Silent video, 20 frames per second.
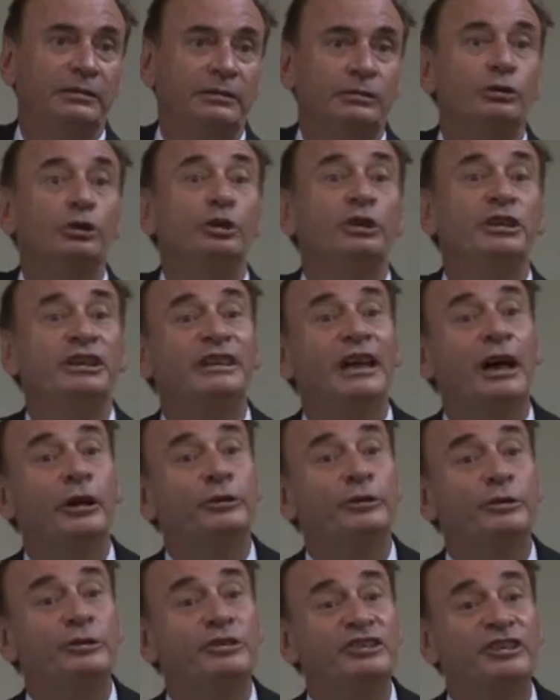took it
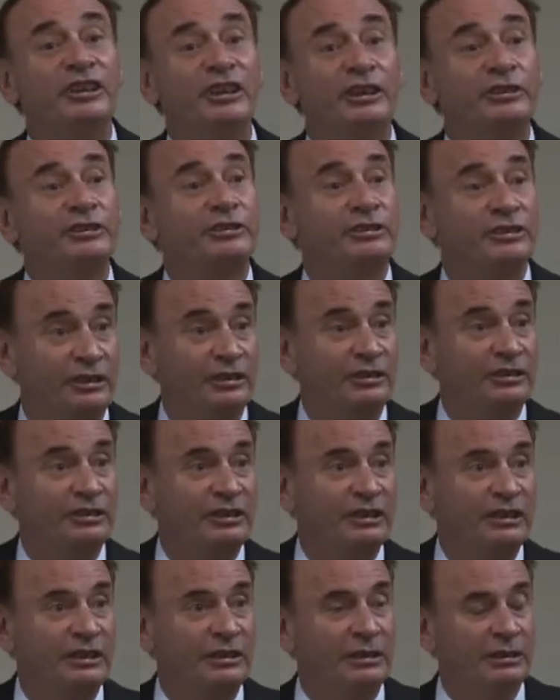down to 6 since
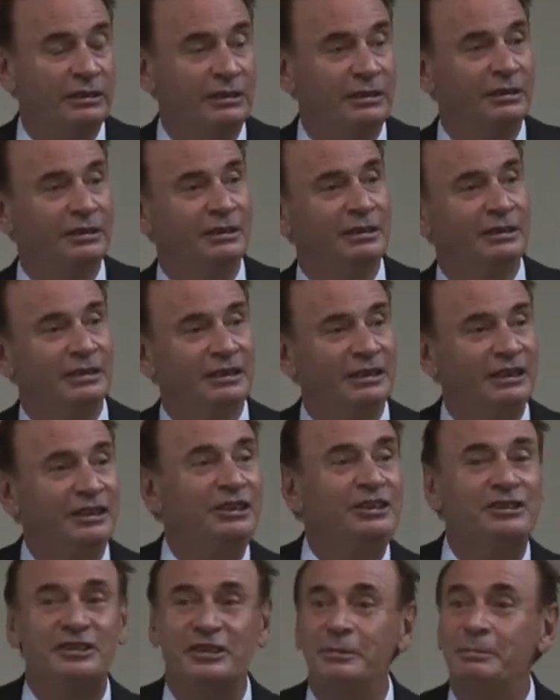the
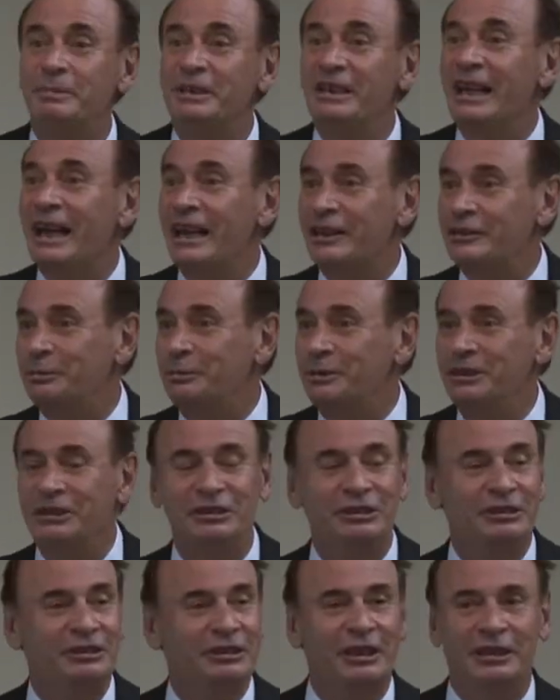ECB last week
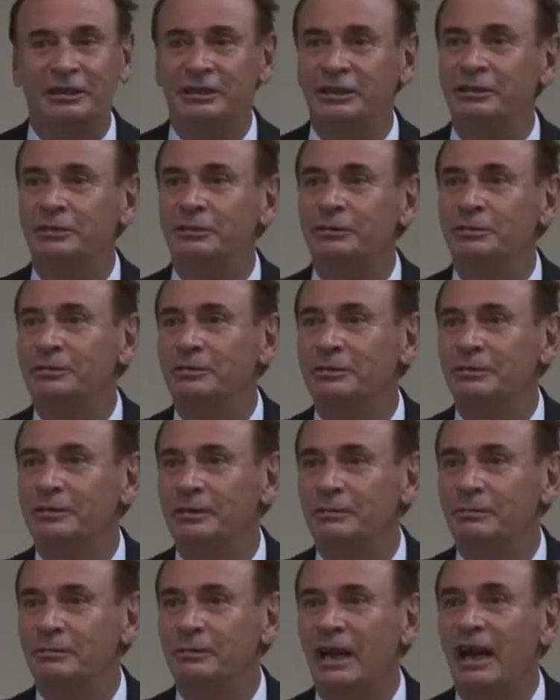decided to
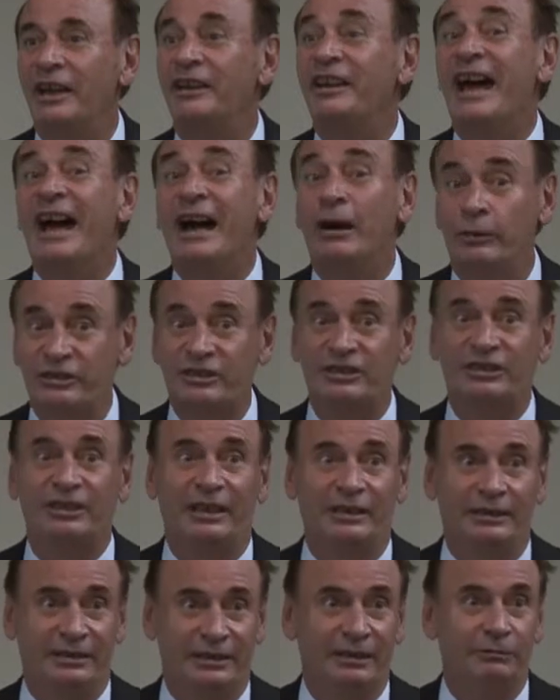announce
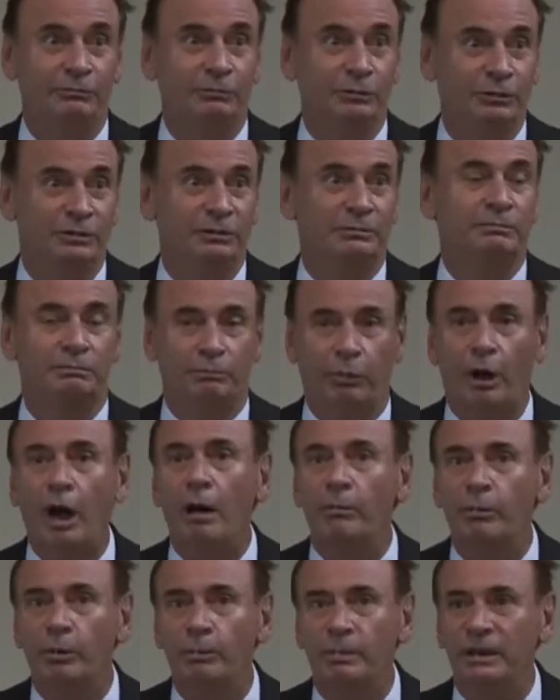that they would
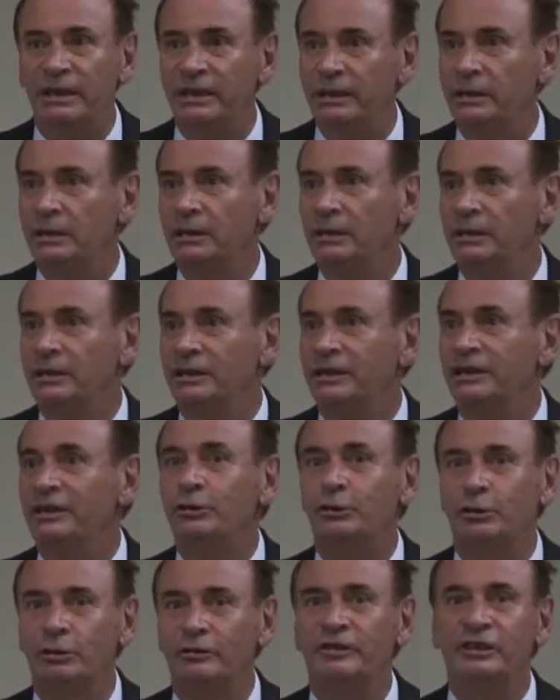probably
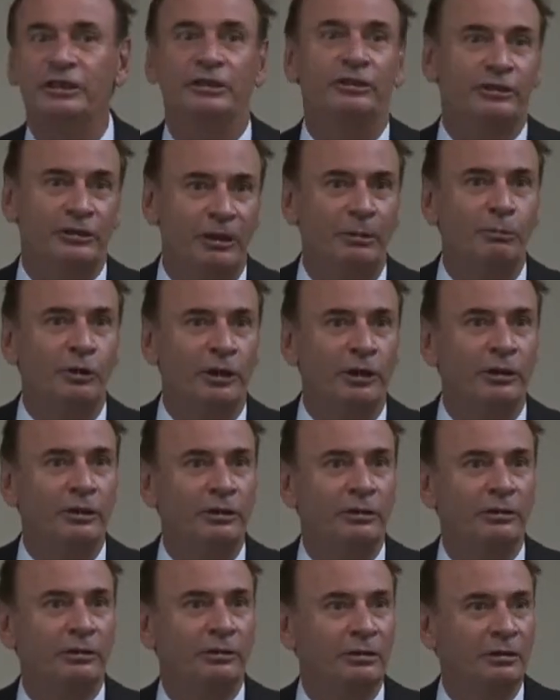intervene somewhere
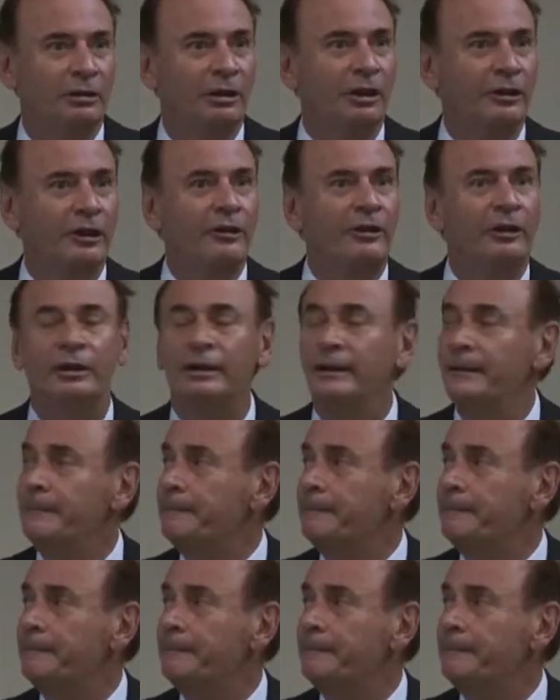or another.